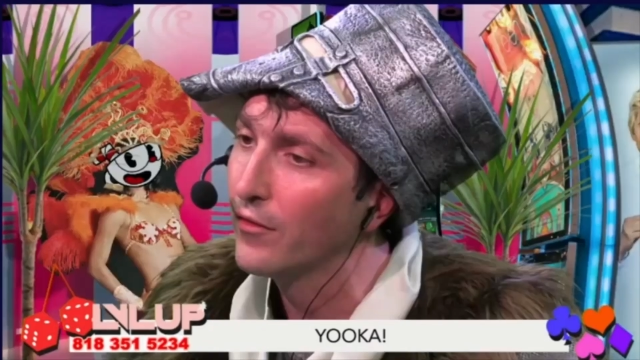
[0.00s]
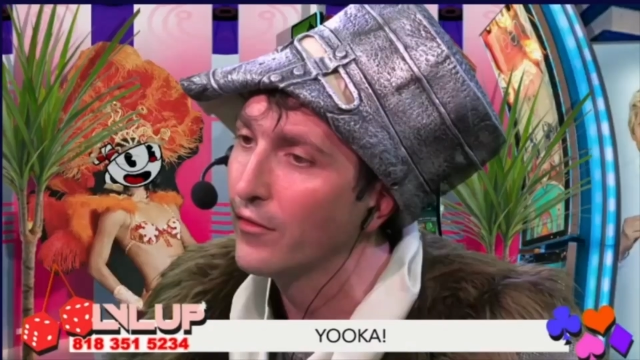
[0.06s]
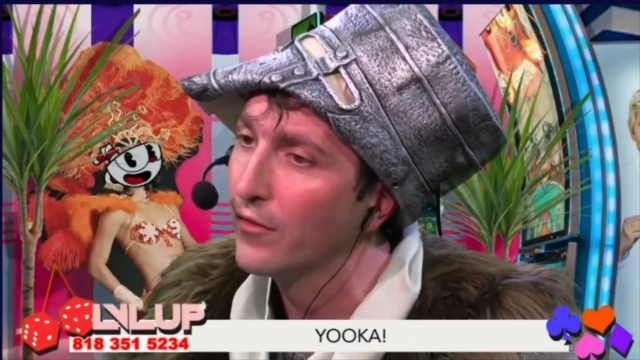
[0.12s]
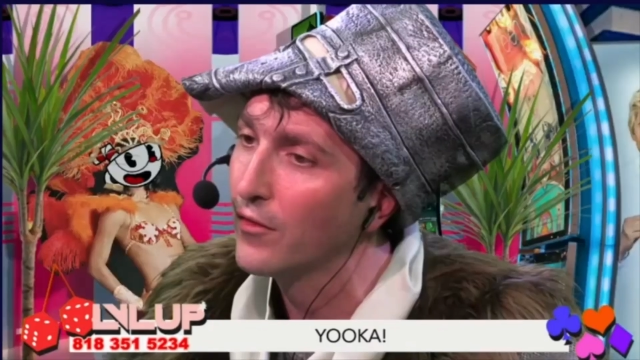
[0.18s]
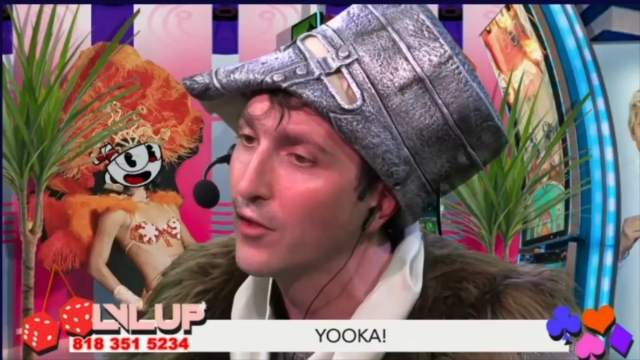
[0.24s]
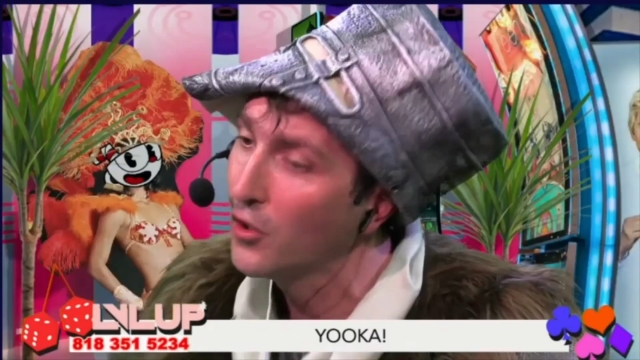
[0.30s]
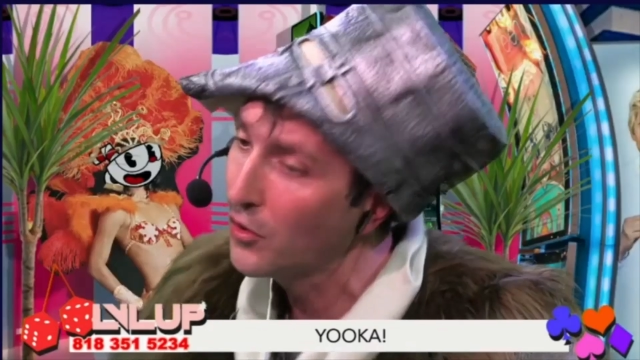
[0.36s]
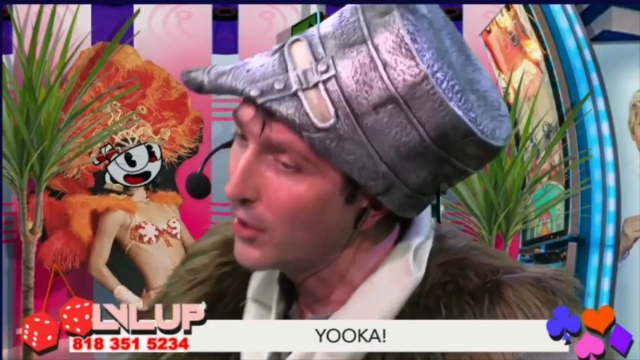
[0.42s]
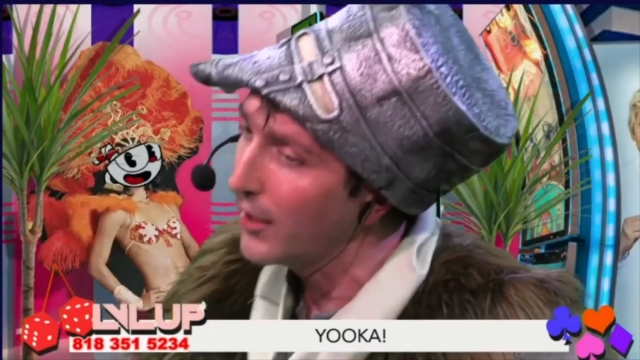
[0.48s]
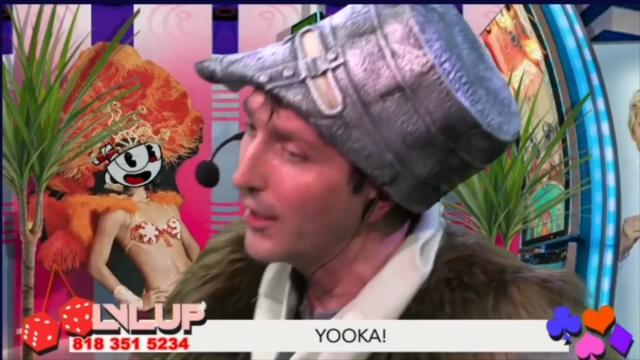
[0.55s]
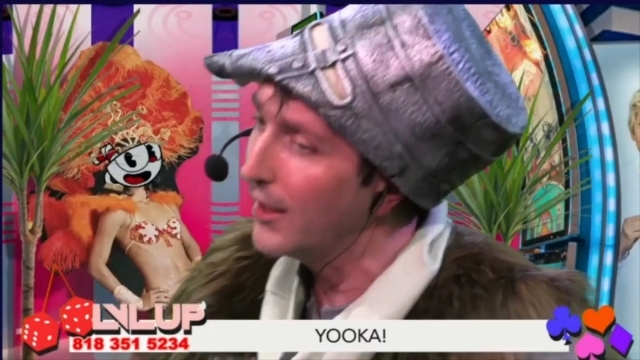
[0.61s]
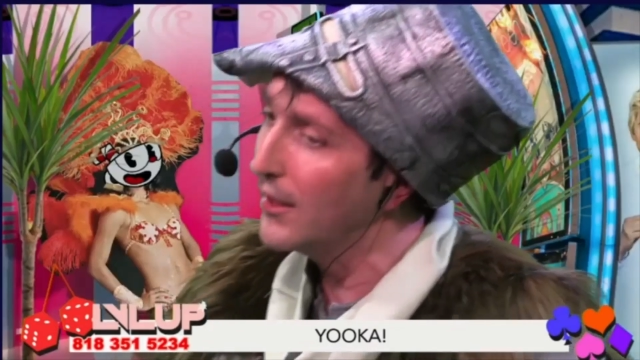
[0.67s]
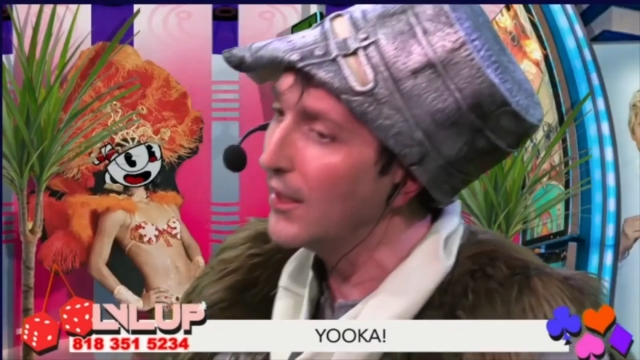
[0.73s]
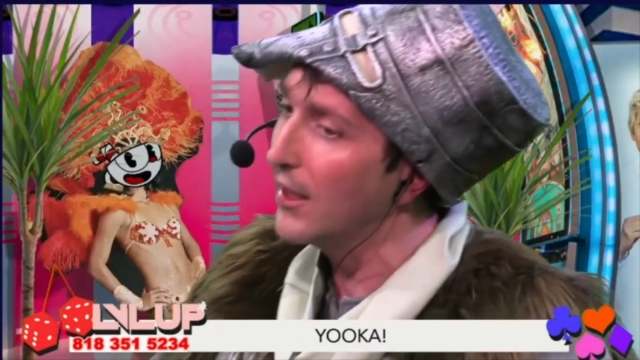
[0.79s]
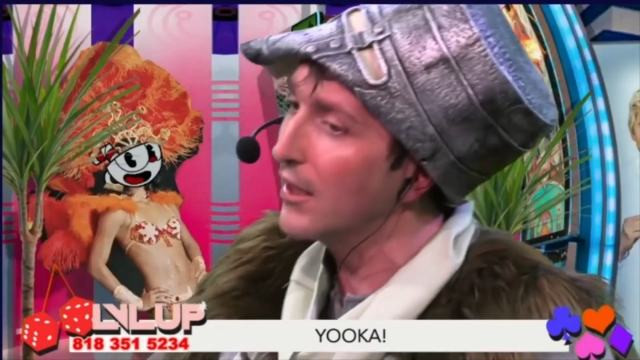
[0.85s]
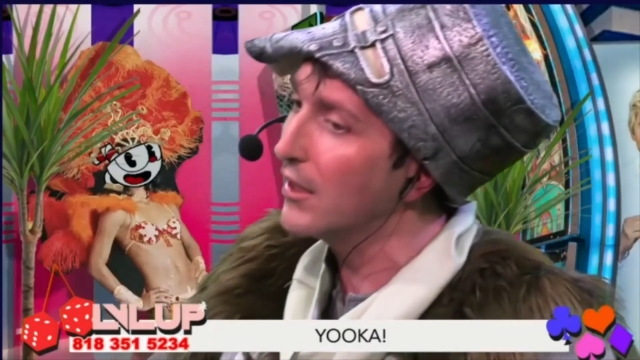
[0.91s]

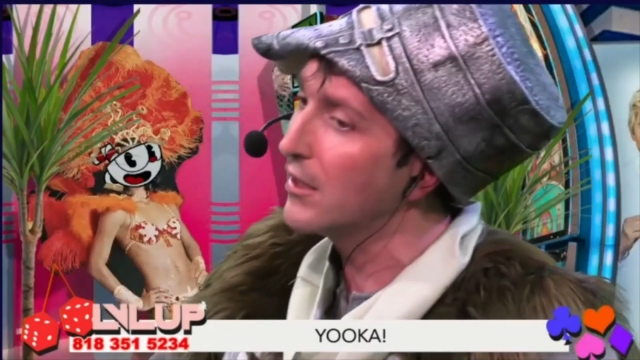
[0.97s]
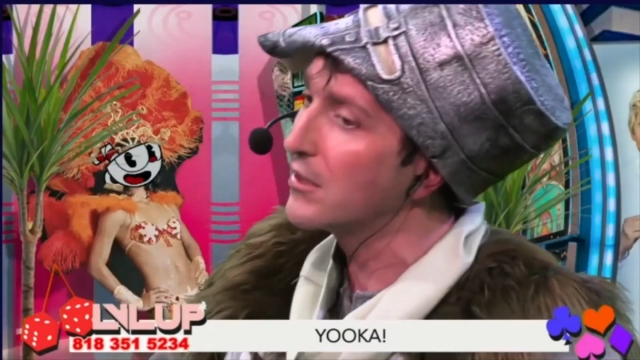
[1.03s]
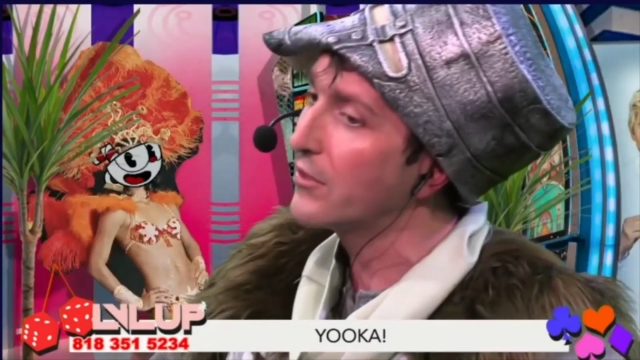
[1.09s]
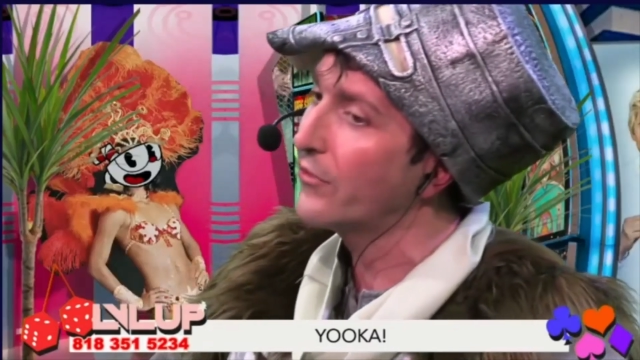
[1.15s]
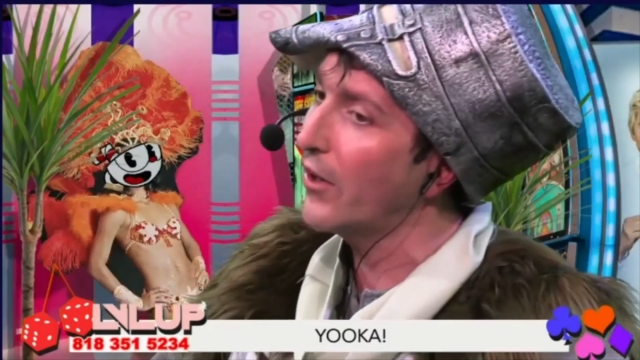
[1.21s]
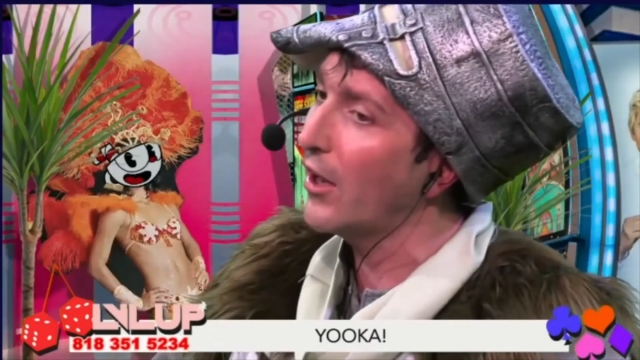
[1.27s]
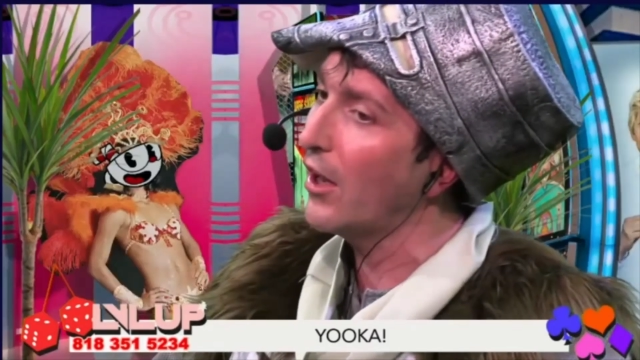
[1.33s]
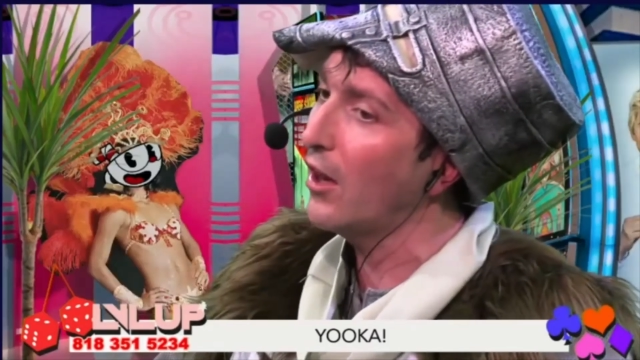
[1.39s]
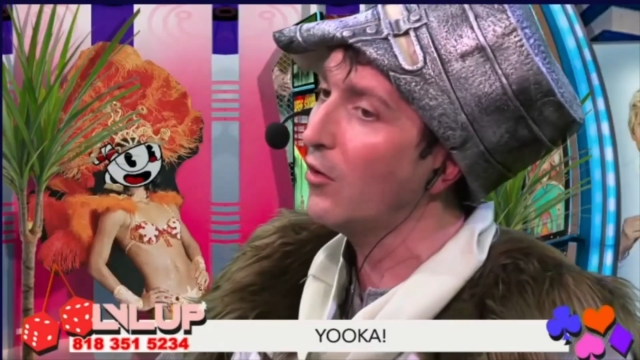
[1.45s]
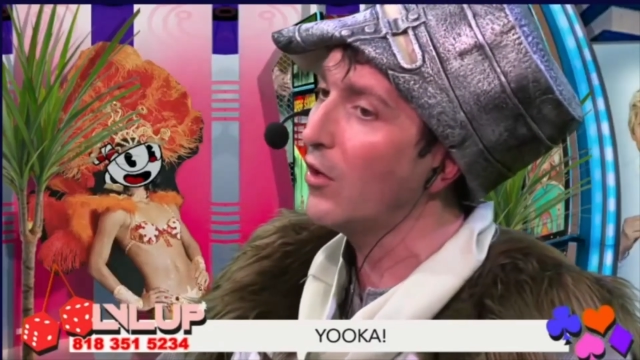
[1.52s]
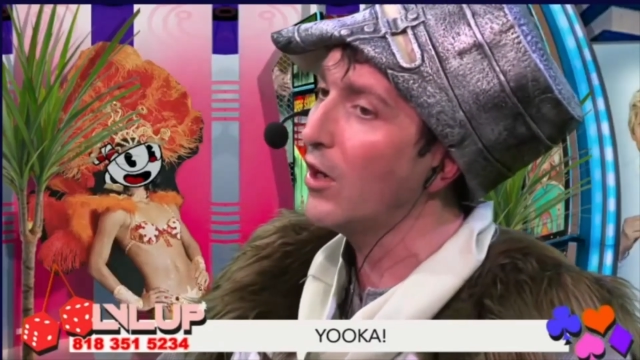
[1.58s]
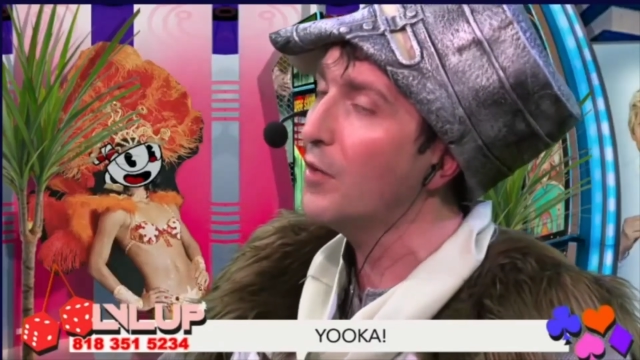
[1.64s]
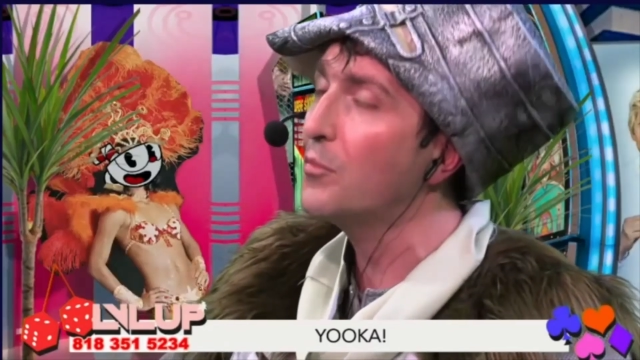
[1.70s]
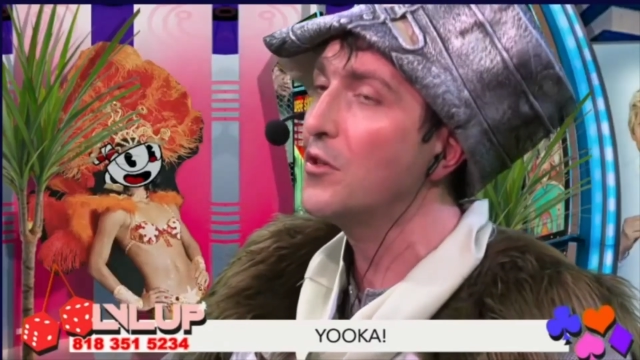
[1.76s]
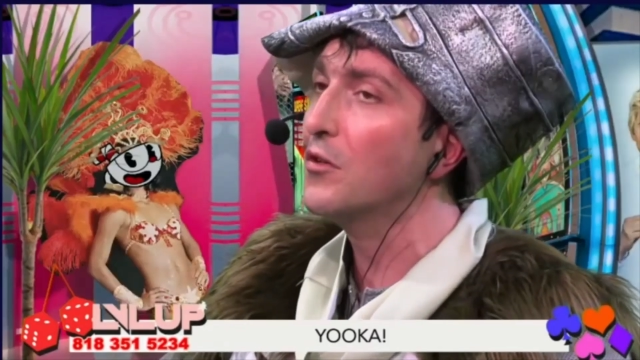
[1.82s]
Yooka-Laylee and its follow-up,